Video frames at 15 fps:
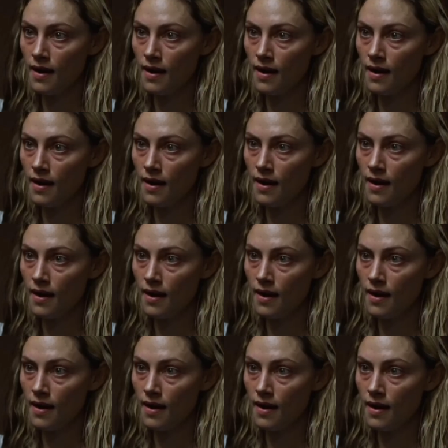
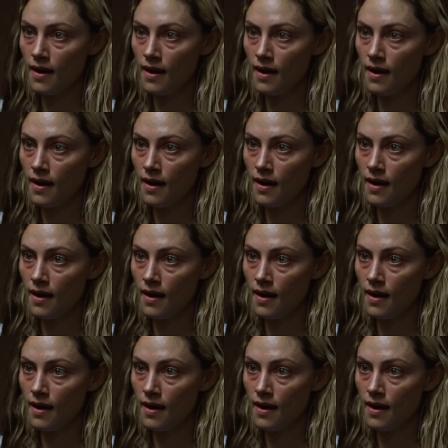[no speech]